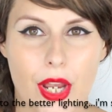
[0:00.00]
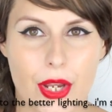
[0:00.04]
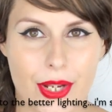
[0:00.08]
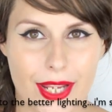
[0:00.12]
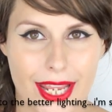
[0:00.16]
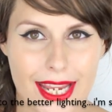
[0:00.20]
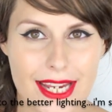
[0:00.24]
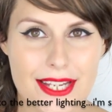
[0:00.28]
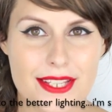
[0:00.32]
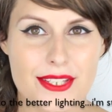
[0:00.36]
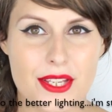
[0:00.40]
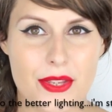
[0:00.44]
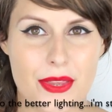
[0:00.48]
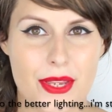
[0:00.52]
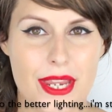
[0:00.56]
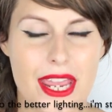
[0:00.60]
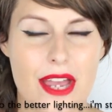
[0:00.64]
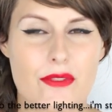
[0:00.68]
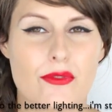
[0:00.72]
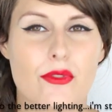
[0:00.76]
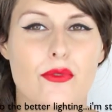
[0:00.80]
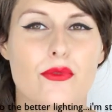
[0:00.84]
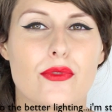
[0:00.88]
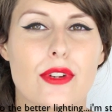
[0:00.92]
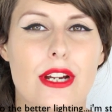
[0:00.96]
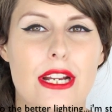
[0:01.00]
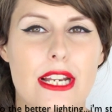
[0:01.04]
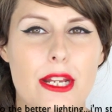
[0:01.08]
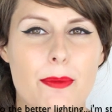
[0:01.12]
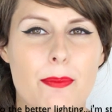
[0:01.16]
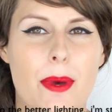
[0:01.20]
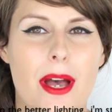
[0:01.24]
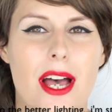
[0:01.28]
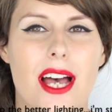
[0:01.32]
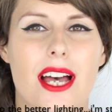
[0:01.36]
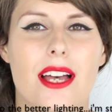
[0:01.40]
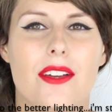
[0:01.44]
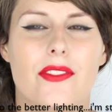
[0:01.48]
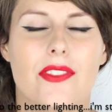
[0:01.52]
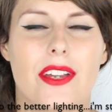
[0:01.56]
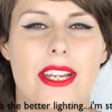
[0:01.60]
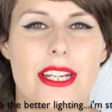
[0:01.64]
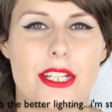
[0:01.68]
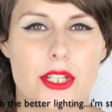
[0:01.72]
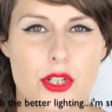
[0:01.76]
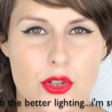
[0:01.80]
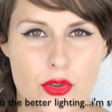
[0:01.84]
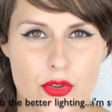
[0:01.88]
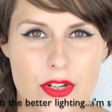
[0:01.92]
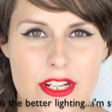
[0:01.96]
Okay, so they have a really
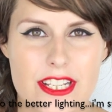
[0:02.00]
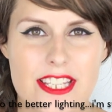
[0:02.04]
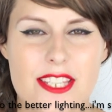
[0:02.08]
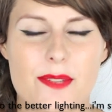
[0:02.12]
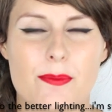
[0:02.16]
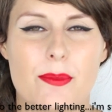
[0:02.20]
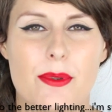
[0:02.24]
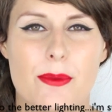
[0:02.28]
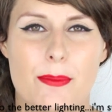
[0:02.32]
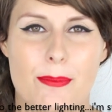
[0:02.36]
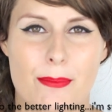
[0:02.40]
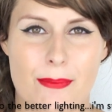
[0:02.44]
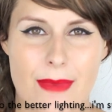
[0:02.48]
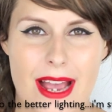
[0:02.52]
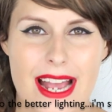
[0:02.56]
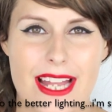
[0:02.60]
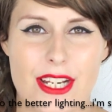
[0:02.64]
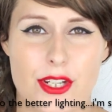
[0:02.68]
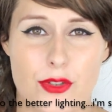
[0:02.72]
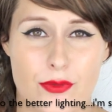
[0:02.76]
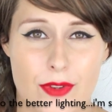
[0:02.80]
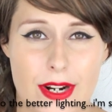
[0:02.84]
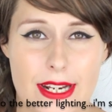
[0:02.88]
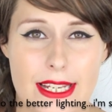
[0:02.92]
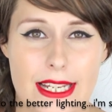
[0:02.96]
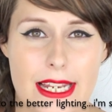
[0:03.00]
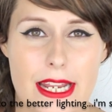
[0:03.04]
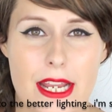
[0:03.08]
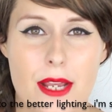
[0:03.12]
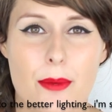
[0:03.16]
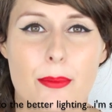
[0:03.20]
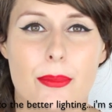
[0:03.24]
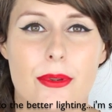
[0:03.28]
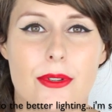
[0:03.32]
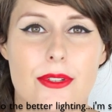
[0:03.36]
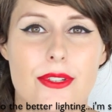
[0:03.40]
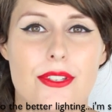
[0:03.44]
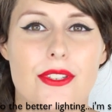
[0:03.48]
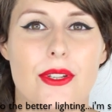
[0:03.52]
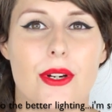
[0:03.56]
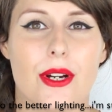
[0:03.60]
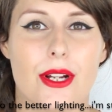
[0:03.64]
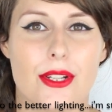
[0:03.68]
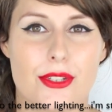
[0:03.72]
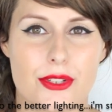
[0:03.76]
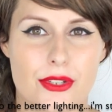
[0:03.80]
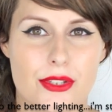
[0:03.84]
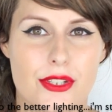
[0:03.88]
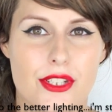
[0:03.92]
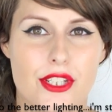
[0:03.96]
perfect, crisp, matte red lip. So
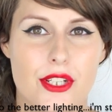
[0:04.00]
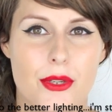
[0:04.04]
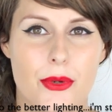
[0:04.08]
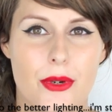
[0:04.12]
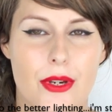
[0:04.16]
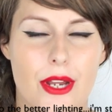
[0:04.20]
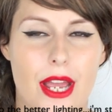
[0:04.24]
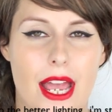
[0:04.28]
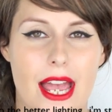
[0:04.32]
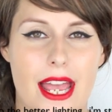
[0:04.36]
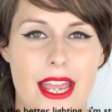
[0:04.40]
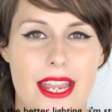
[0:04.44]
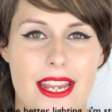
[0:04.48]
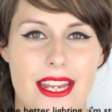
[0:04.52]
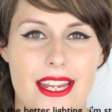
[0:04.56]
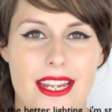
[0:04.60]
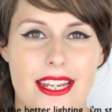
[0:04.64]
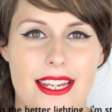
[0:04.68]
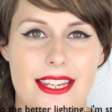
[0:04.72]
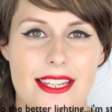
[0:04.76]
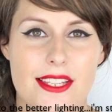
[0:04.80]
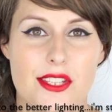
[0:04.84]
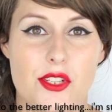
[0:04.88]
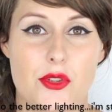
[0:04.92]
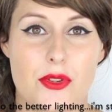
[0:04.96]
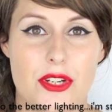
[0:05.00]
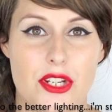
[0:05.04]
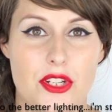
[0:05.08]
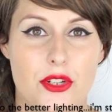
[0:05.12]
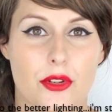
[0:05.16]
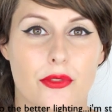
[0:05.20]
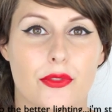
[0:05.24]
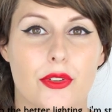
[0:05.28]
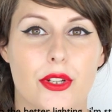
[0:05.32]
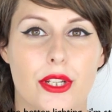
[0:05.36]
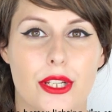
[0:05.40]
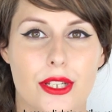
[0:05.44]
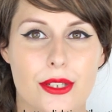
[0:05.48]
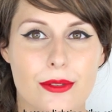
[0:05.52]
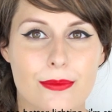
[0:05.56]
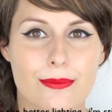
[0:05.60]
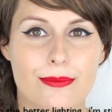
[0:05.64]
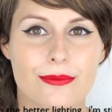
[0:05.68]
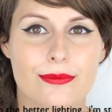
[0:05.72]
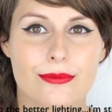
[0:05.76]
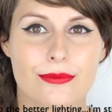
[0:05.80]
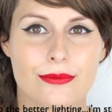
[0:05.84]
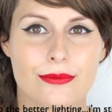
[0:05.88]
I'll just do a screenshot for you.